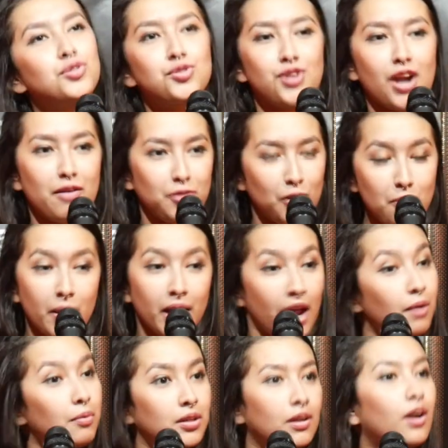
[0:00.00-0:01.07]
to travel, but
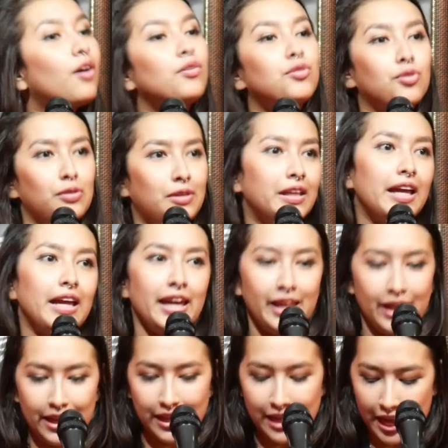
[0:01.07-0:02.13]
I will go
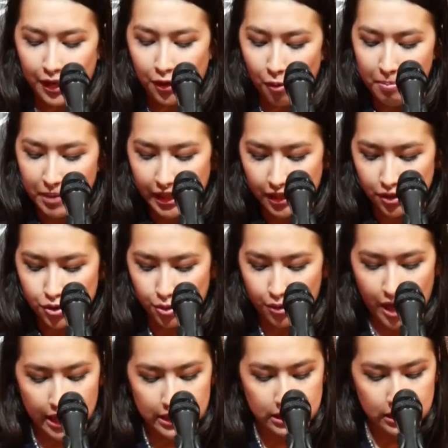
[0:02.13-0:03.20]
someday, and I committed to
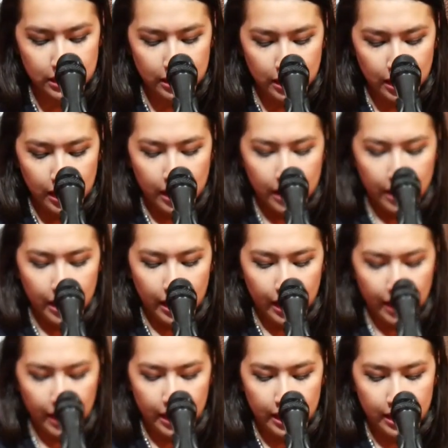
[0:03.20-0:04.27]
that.
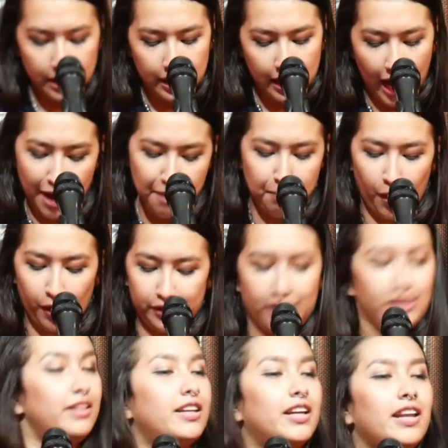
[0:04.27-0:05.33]
And I bought
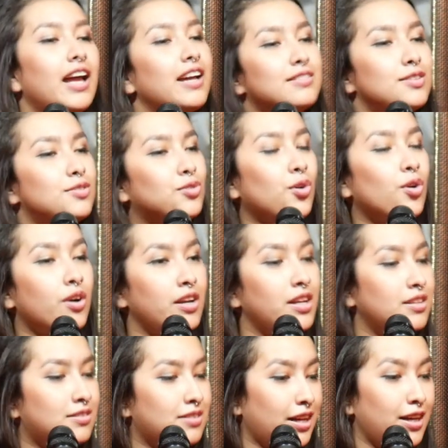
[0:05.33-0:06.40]
Indian
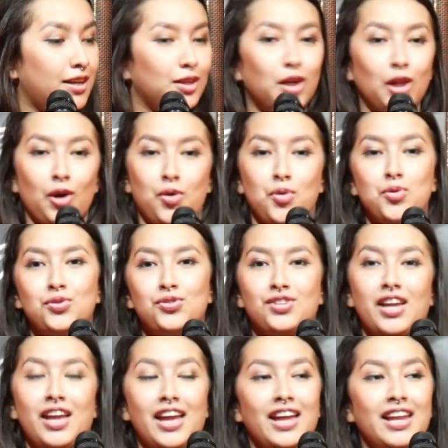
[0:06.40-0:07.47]
accessories and clothes
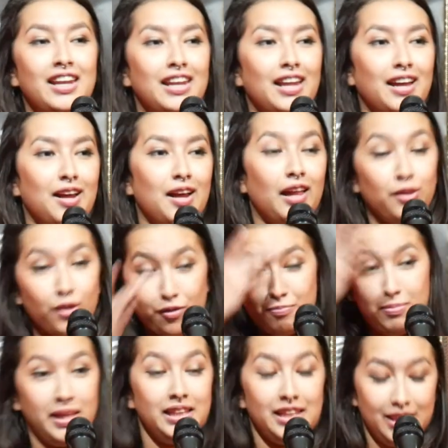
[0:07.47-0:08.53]
and a lot of
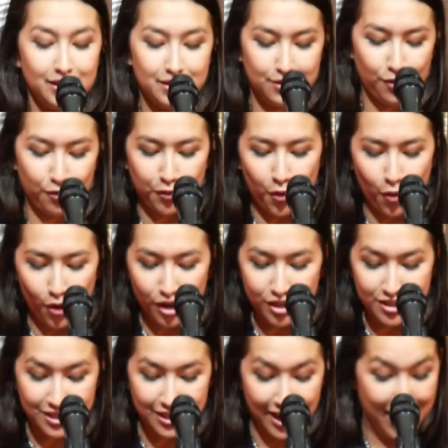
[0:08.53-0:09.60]
pindis, of
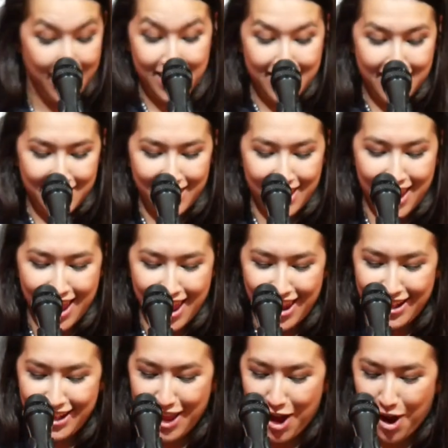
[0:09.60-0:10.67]
course. And